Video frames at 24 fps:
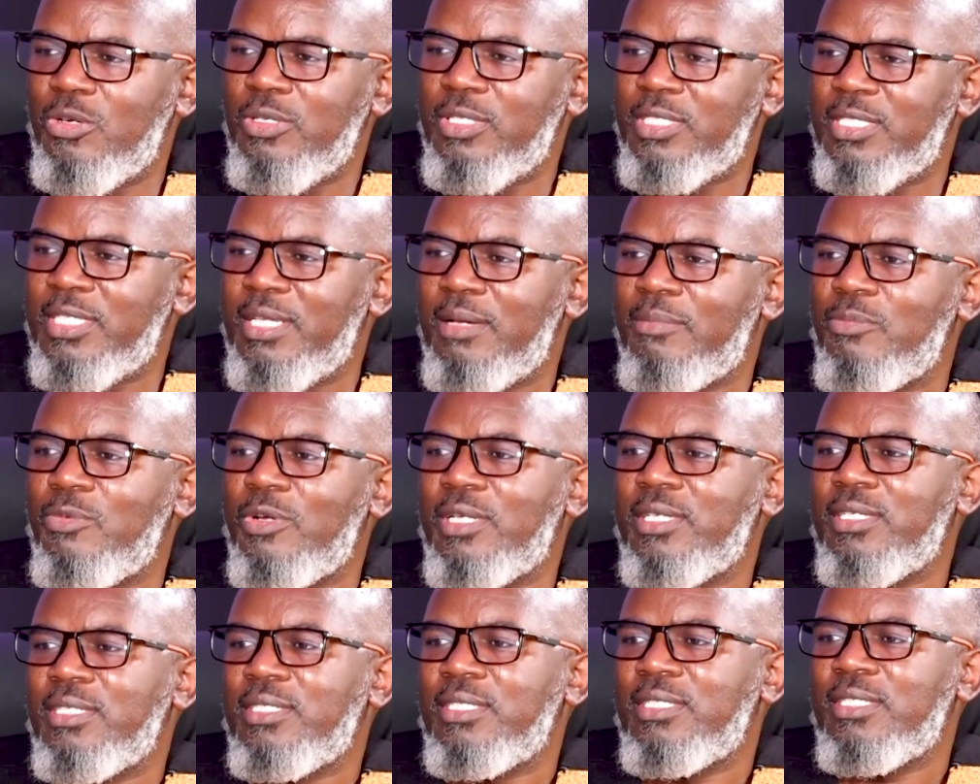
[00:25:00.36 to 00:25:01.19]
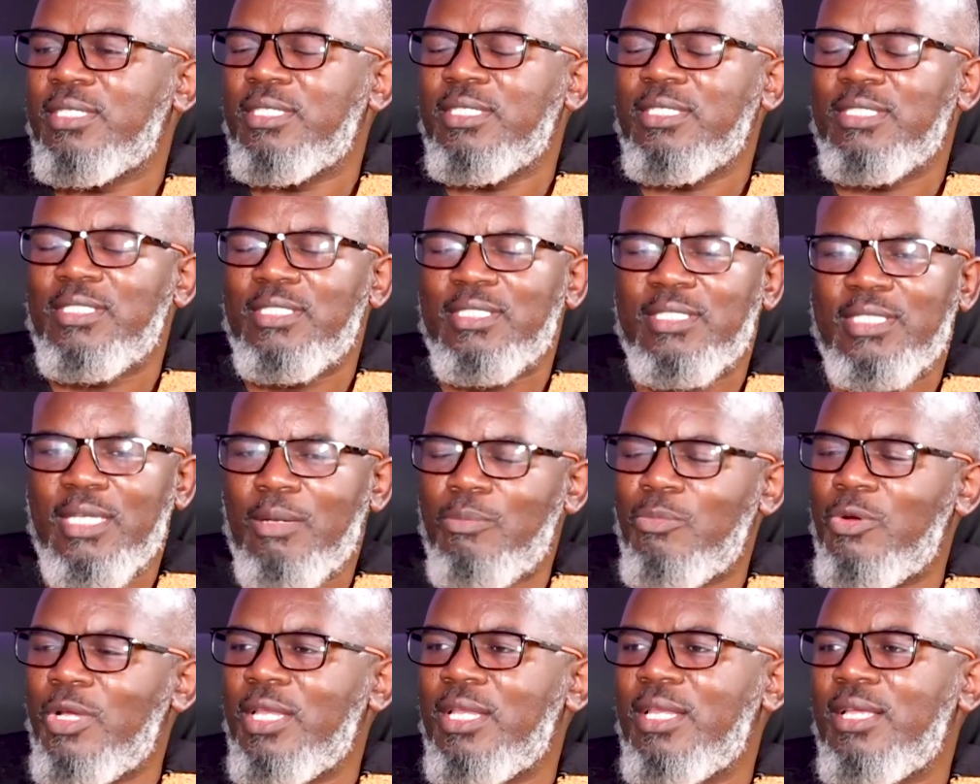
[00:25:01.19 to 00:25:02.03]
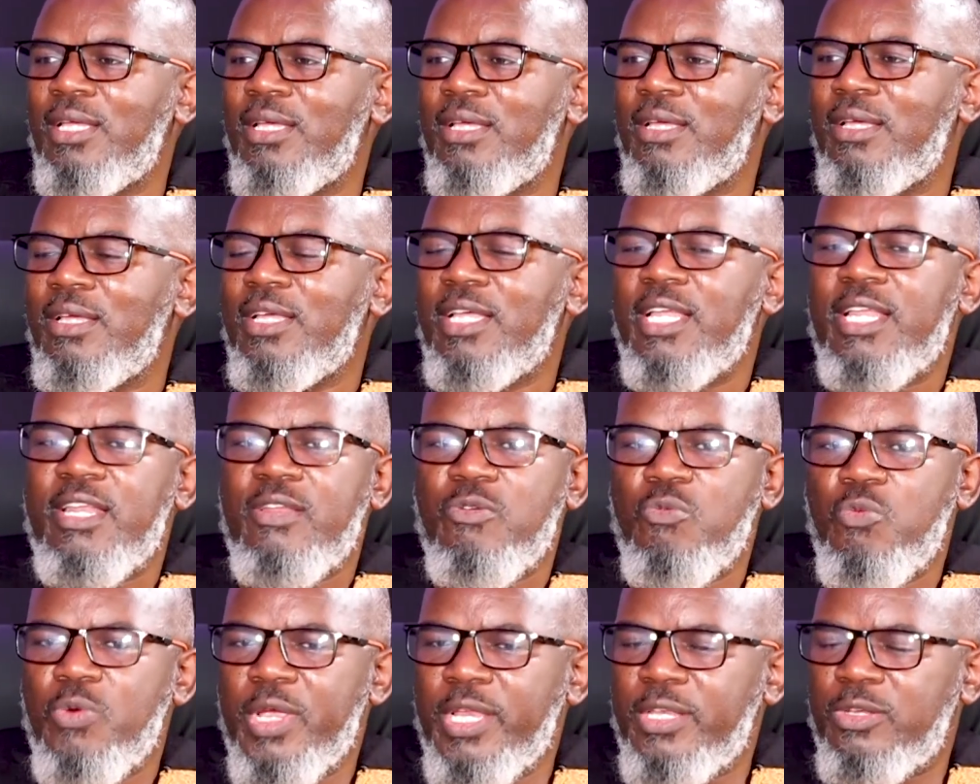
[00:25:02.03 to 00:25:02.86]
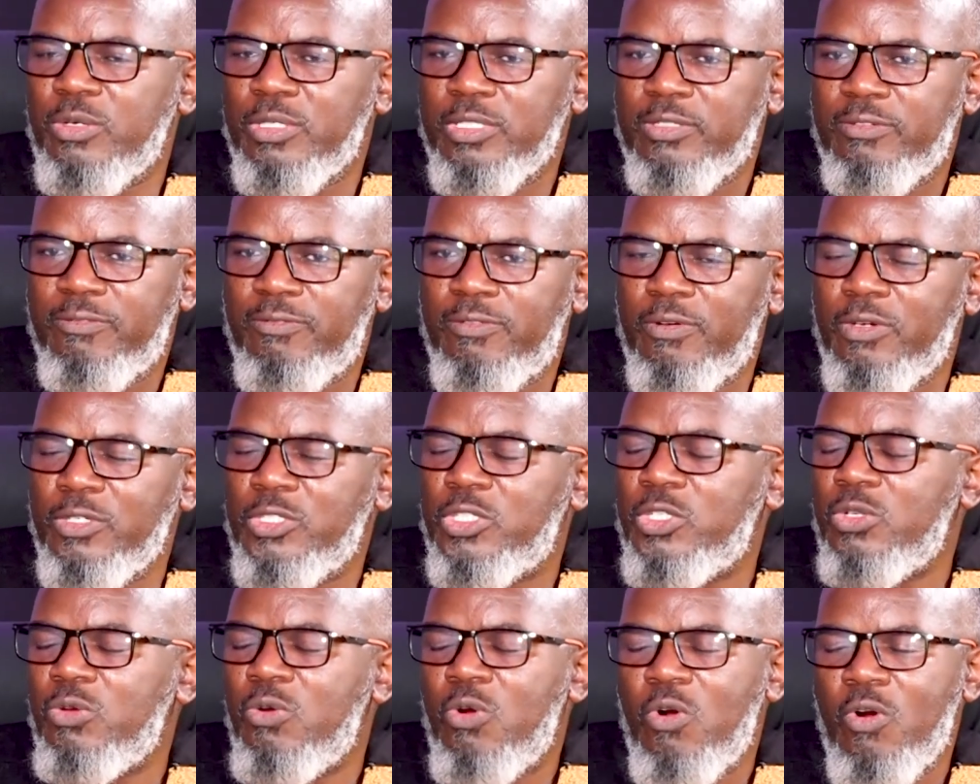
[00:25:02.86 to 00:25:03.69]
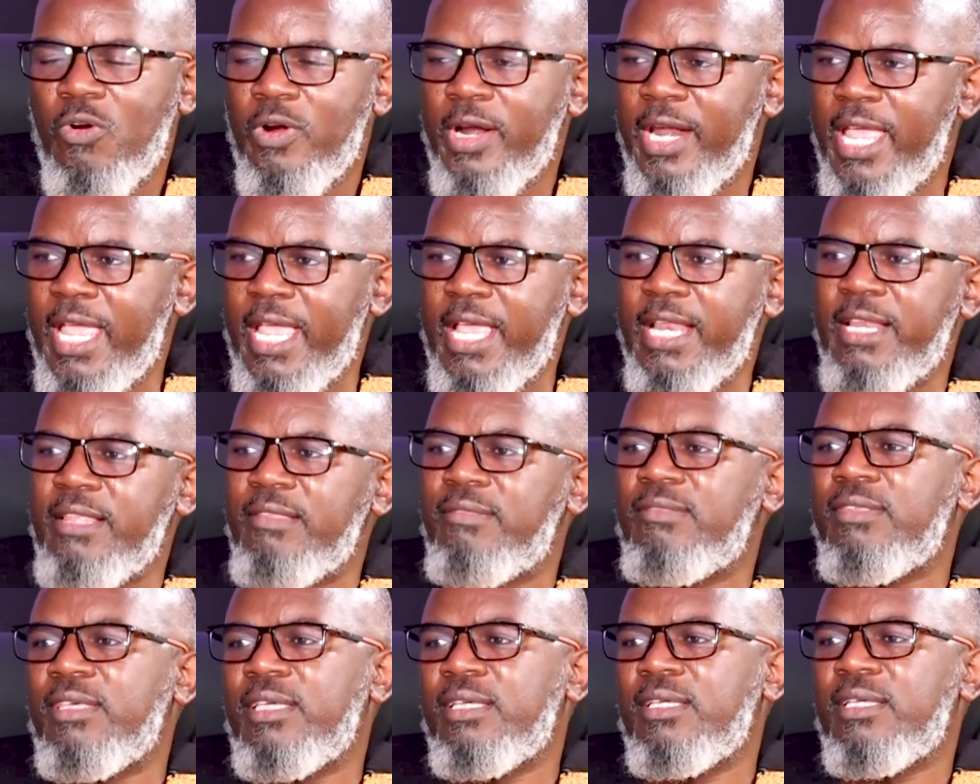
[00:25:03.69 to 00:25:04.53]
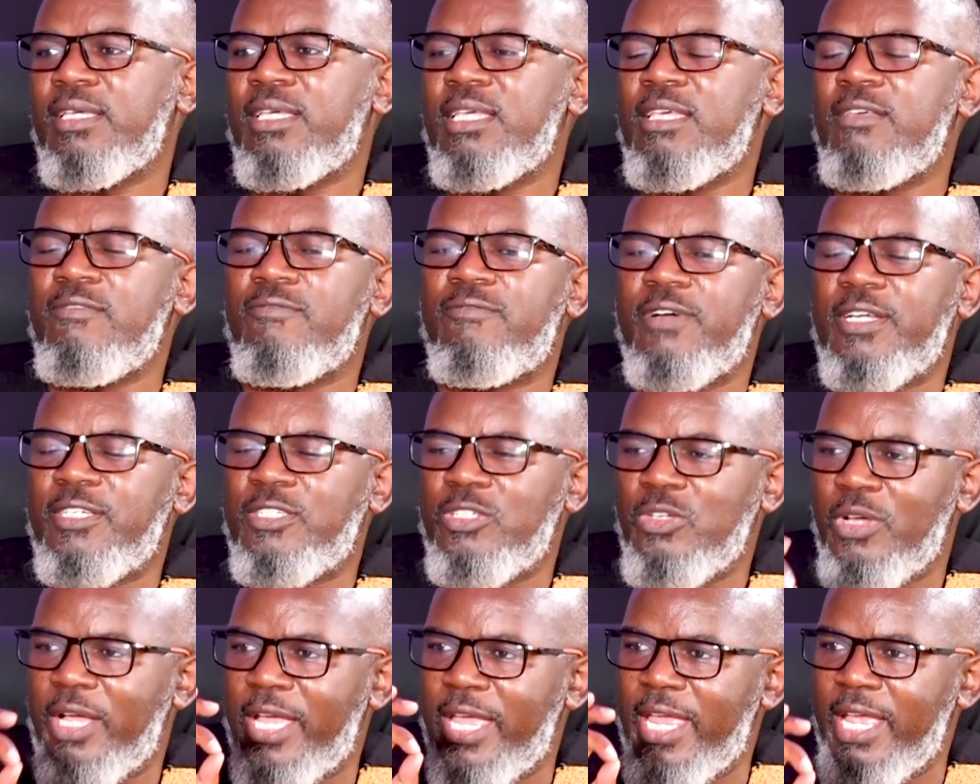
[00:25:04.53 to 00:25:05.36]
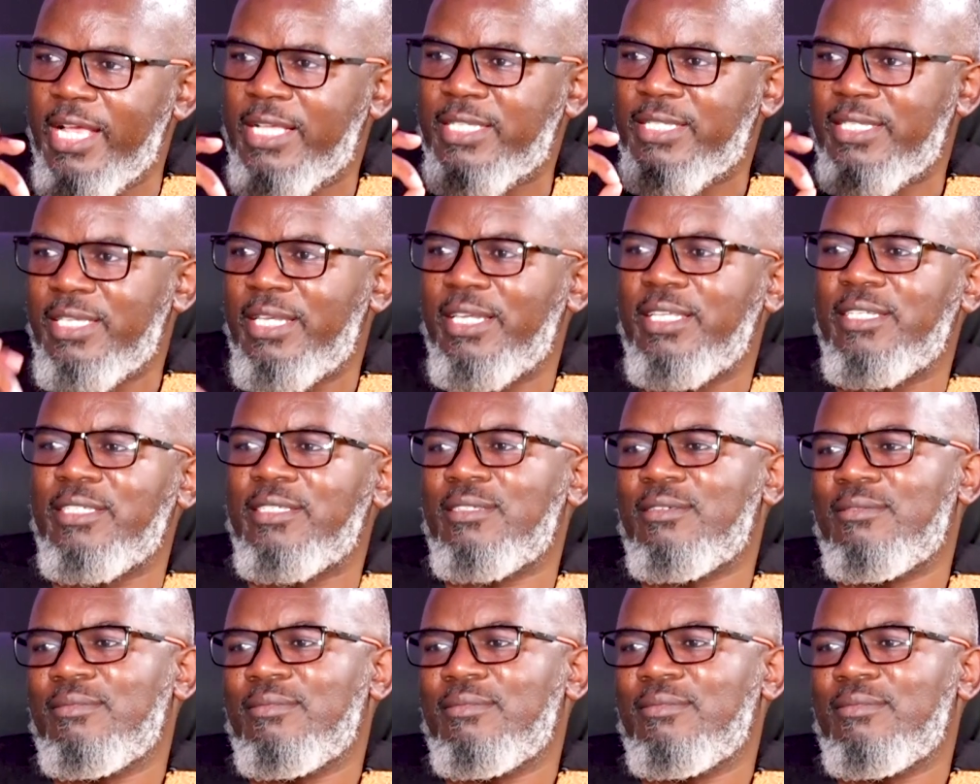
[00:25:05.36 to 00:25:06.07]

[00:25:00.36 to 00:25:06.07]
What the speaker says: Samuel, Samuel, we don't fault you on anything. In fact, you are excellent.